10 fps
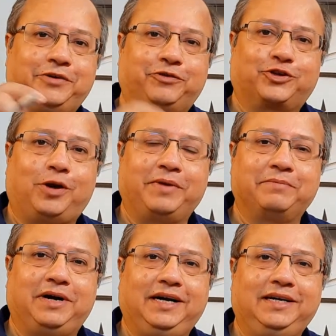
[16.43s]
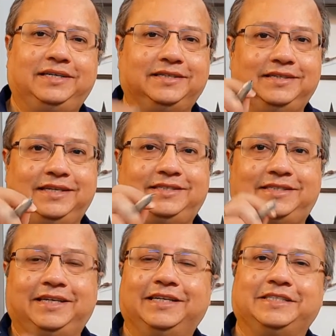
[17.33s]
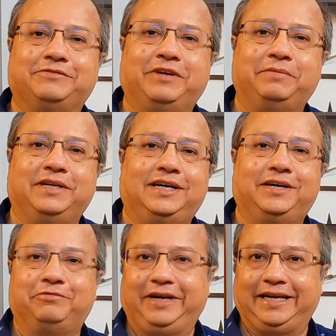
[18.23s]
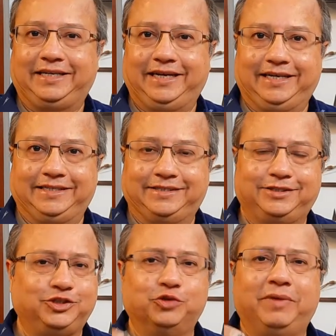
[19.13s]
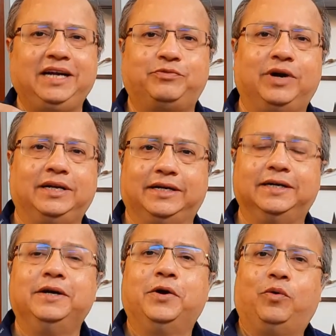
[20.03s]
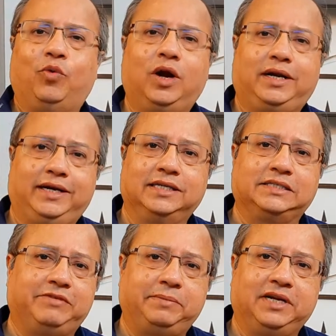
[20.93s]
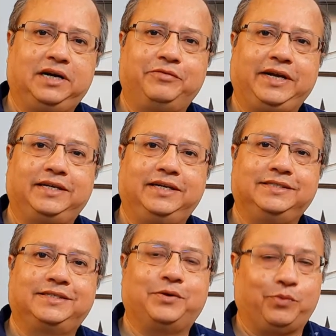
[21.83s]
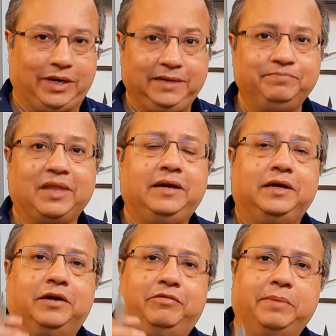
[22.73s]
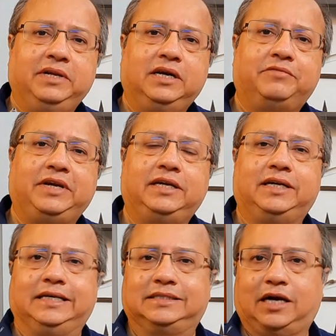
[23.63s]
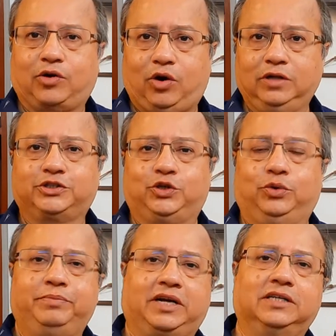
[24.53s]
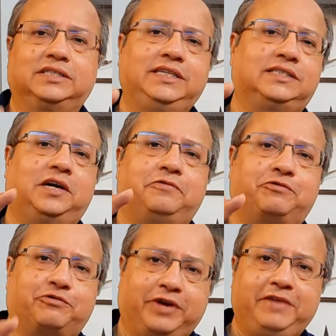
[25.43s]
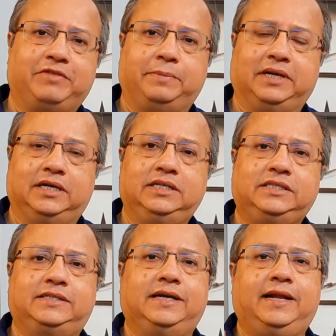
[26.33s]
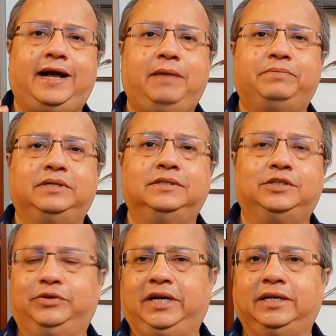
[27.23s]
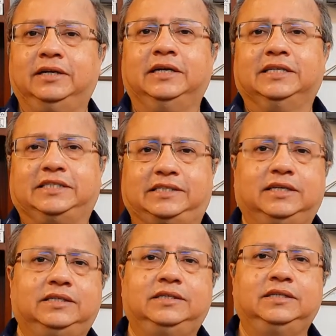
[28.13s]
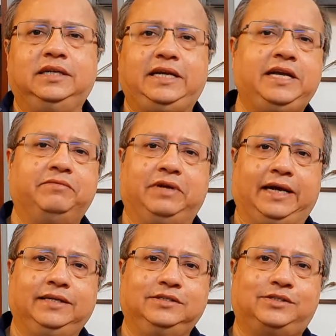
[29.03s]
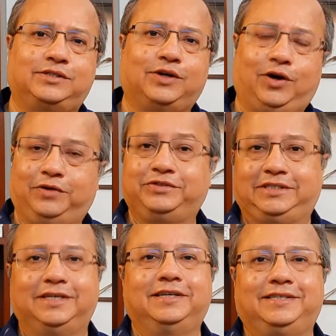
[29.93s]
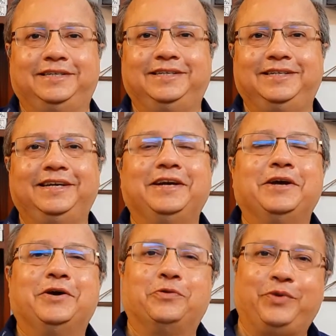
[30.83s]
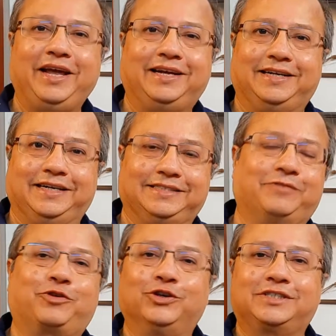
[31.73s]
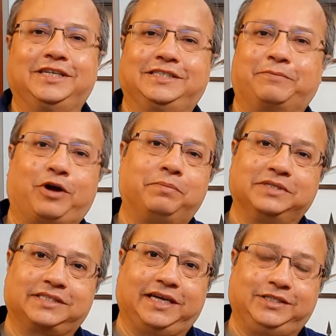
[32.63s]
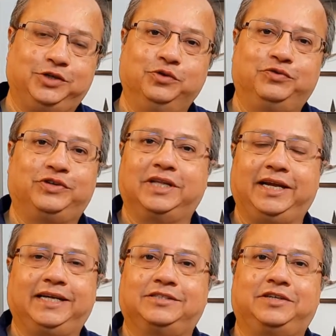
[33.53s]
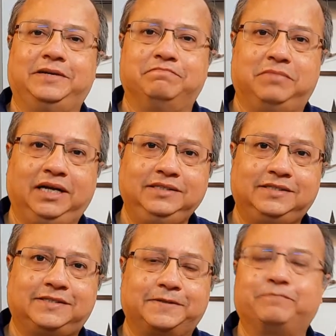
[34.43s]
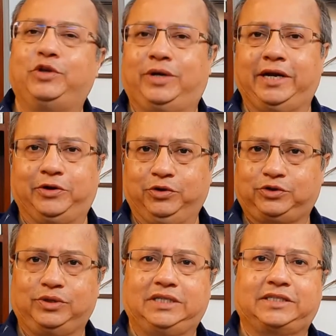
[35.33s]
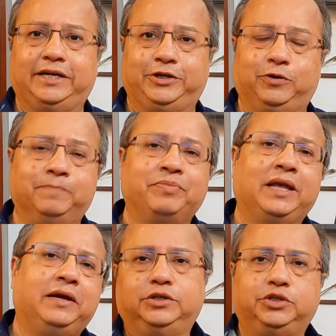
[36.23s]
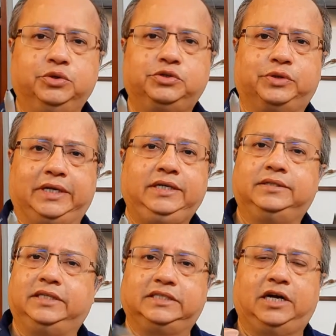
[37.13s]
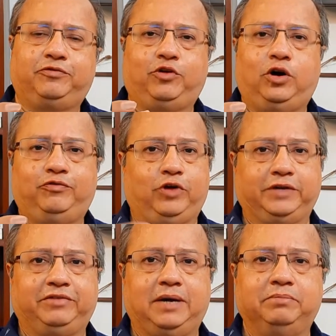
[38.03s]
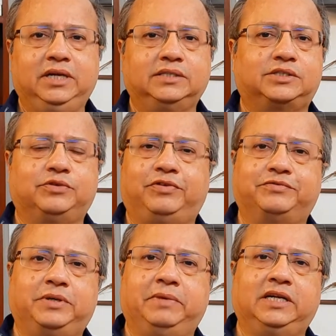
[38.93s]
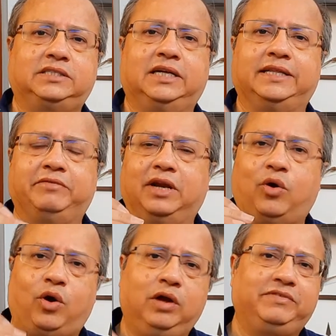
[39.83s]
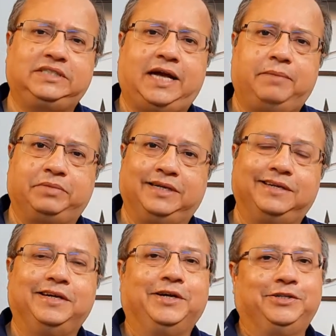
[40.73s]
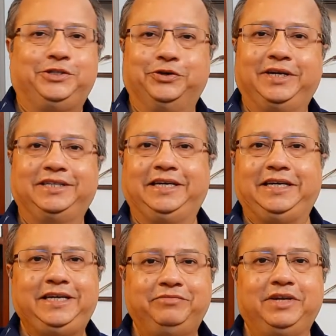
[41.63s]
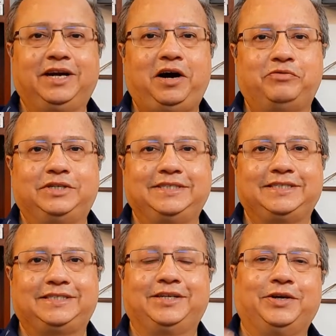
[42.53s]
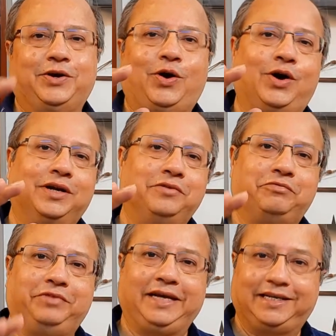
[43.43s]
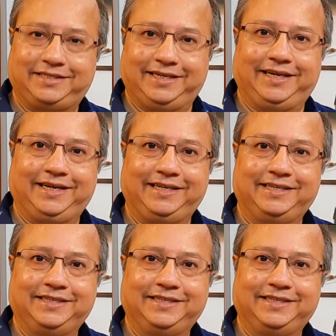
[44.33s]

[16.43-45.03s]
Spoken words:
you for dropping by. This is Webinar Weekdays. You might wonder, what is Webinar Weekdays? Well, Webinar Weekdays are called so because these are free webinars that happen during certain evenings of certain weekdays. Of course, there's a proper schedule for the next 3 months. You can go through that schedule. Usually, these are for 45 minutes to 50 minutes and they will always happen during the evening hours on a weekday.